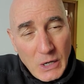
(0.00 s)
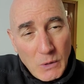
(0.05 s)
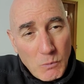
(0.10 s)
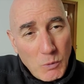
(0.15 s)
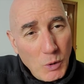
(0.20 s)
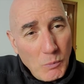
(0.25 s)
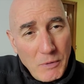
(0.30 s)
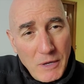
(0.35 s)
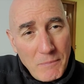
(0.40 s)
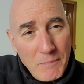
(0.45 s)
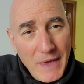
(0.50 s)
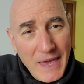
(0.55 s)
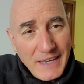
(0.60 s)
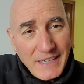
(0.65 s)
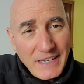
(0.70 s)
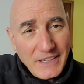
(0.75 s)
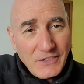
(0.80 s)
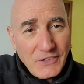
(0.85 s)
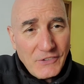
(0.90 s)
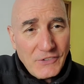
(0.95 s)
We'll be
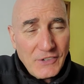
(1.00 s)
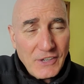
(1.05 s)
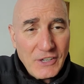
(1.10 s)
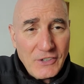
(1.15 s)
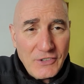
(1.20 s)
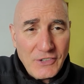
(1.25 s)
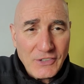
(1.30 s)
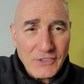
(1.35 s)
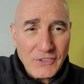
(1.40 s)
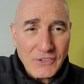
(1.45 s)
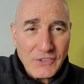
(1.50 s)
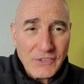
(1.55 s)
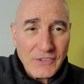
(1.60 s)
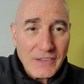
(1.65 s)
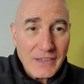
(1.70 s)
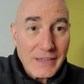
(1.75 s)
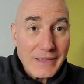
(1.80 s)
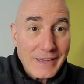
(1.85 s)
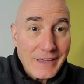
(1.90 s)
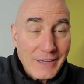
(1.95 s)
making
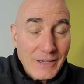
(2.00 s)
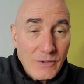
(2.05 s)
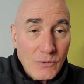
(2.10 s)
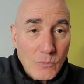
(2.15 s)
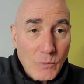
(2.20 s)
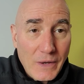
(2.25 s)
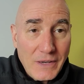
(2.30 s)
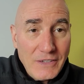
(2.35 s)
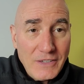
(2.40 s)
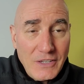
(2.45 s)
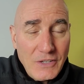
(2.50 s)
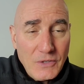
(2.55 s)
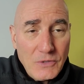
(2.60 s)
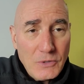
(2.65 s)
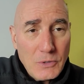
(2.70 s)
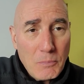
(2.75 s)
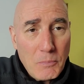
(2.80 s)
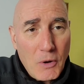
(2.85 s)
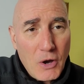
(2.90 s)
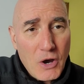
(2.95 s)
decisions. When do you
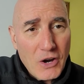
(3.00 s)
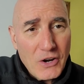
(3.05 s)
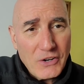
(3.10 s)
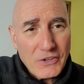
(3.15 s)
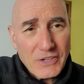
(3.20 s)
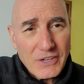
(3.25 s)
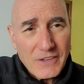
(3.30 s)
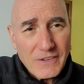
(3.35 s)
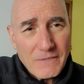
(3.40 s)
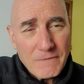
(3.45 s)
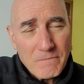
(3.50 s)
depart?